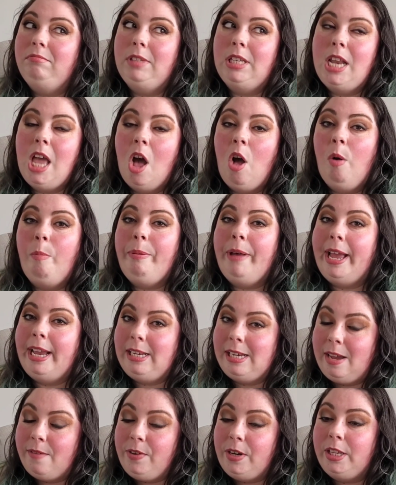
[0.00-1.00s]
Nope,
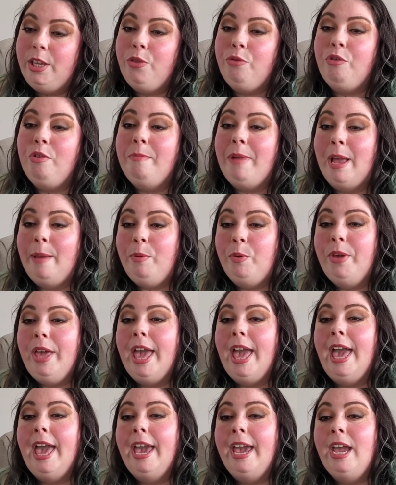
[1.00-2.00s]
I definitely threw my
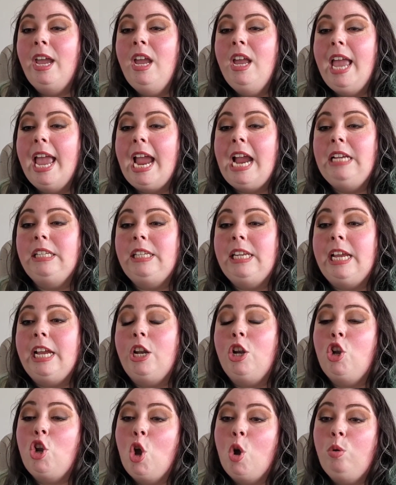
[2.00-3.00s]
bouquet.
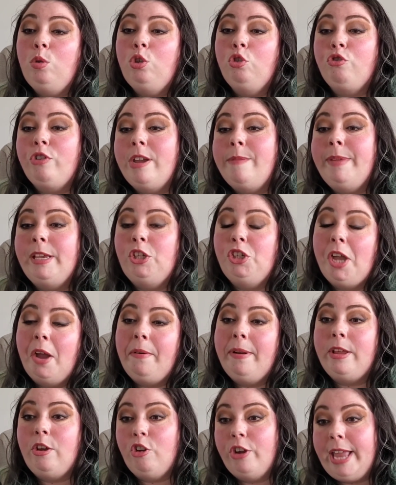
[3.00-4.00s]
18, no screaming,
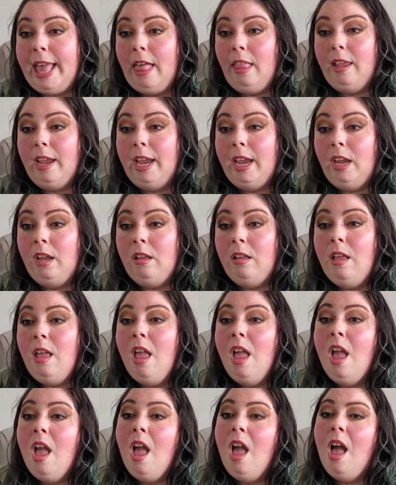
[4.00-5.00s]
shouting, or yelling.
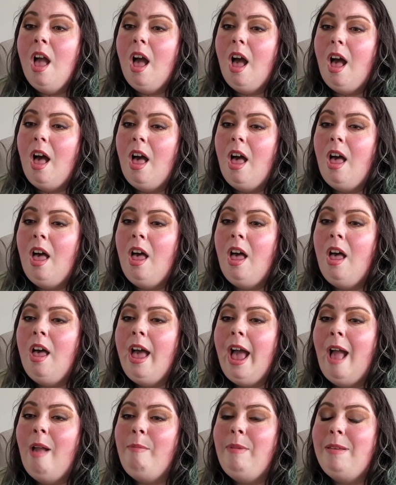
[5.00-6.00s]

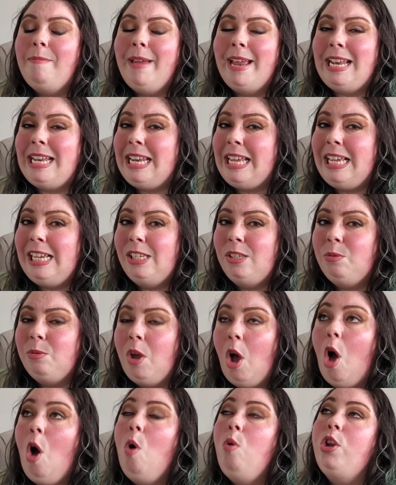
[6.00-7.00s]
I mean, my niece
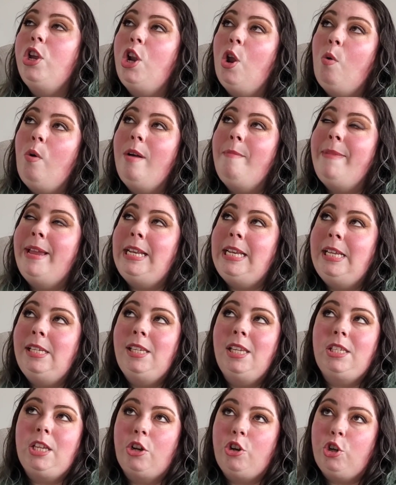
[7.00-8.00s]
was, oh, you know what? My
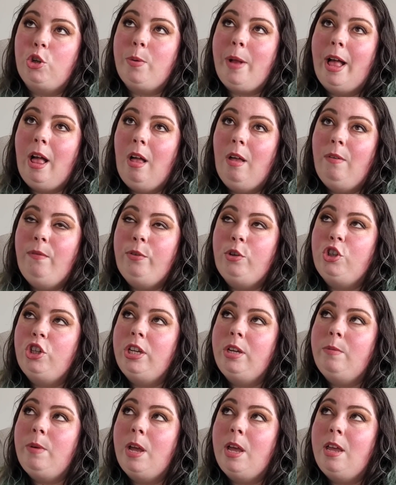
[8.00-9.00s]
niece is under 12.
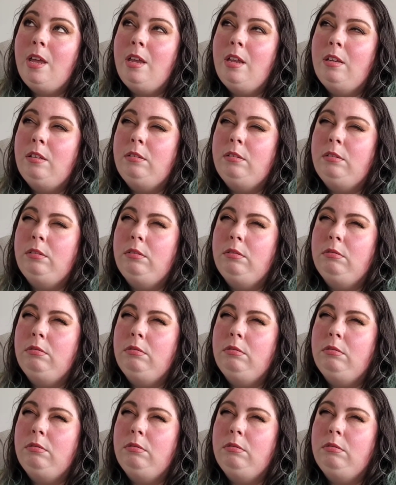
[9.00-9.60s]
She was